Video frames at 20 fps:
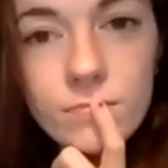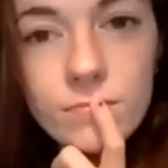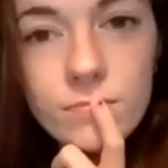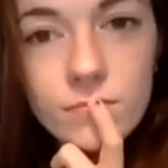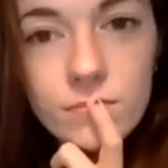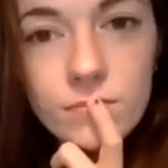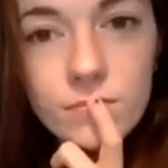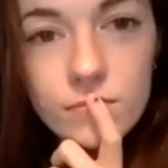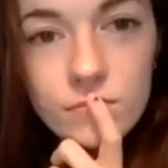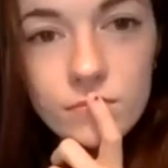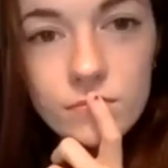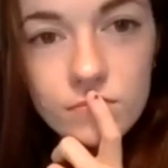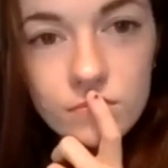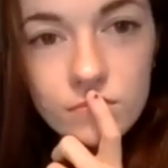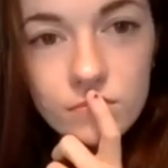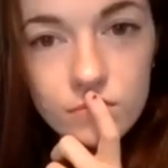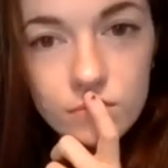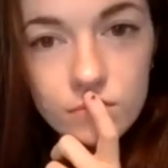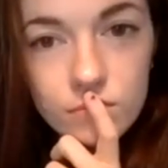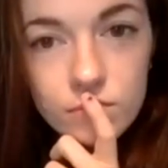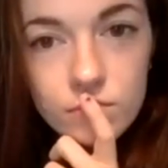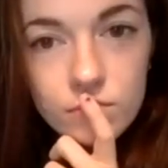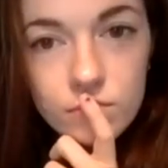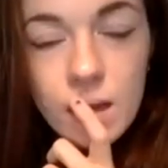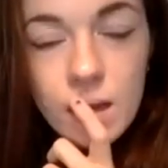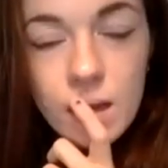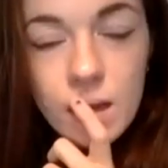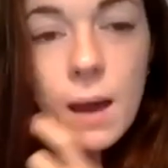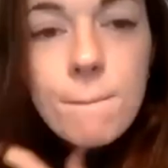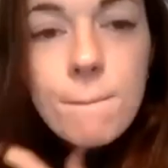
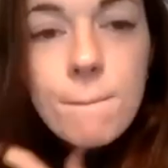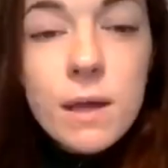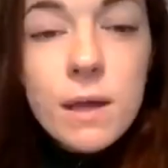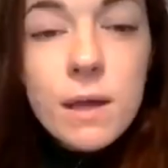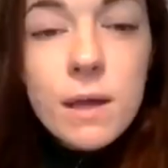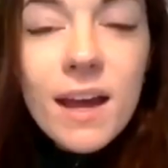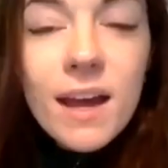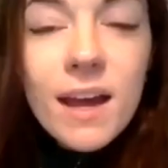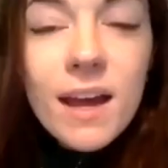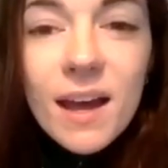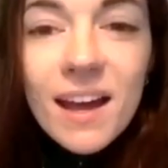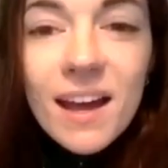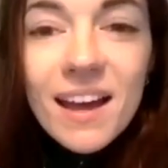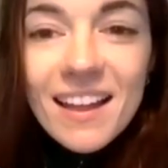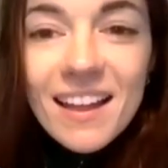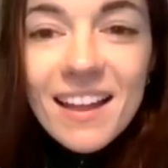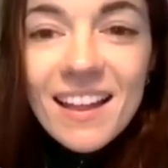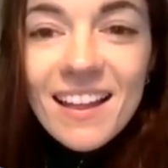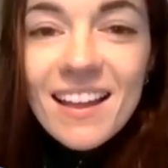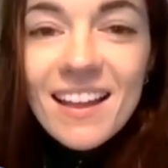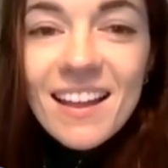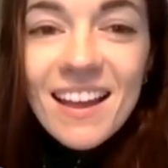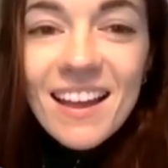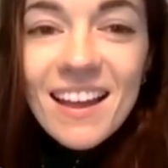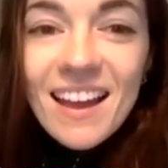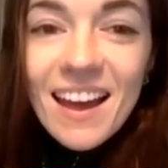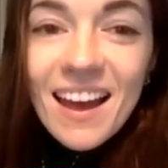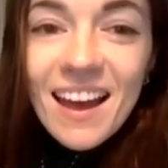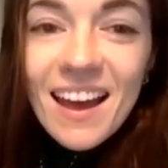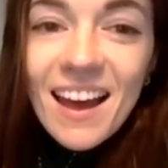
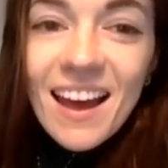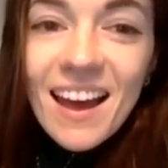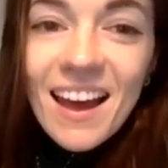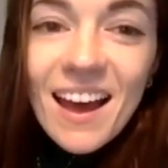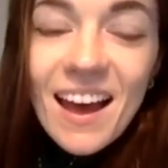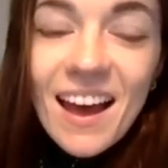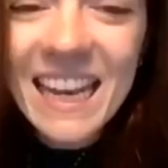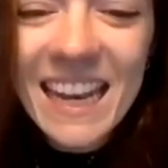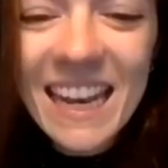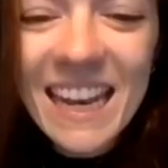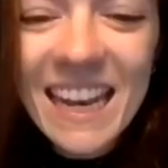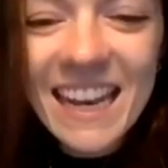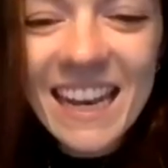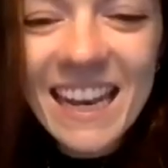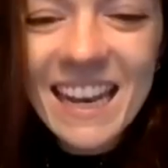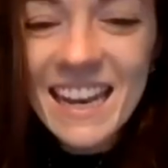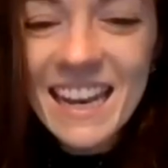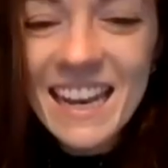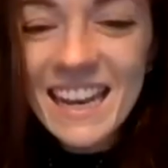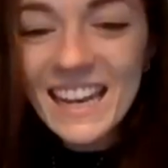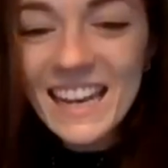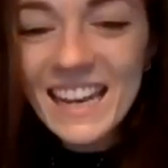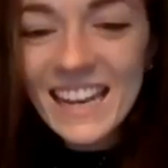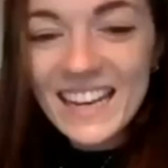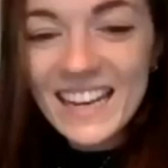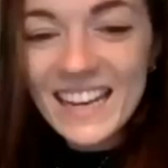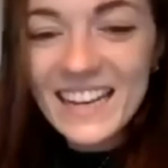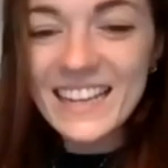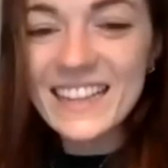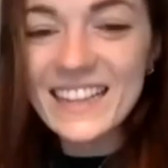
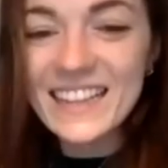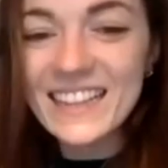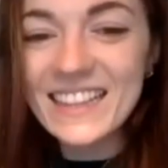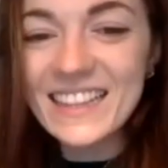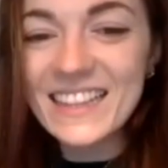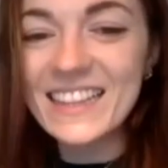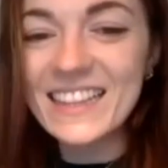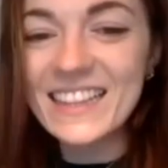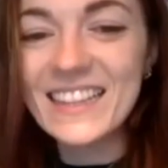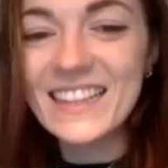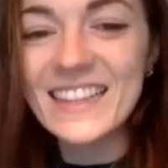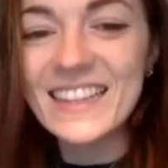This person isn't speaking.